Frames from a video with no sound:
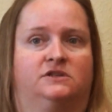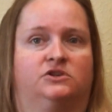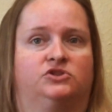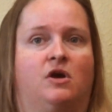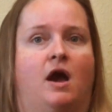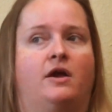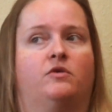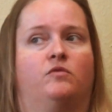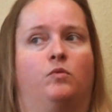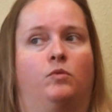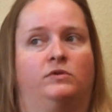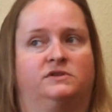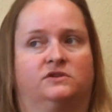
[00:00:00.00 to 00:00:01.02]
to try
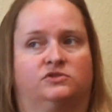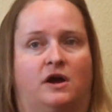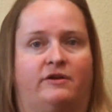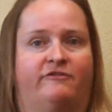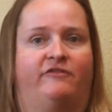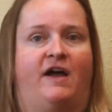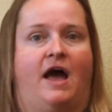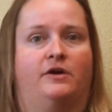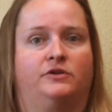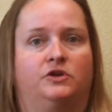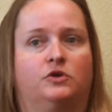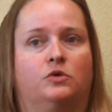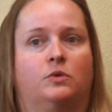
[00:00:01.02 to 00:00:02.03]
to
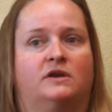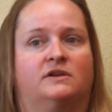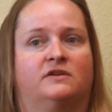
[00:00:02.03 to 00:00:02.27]
value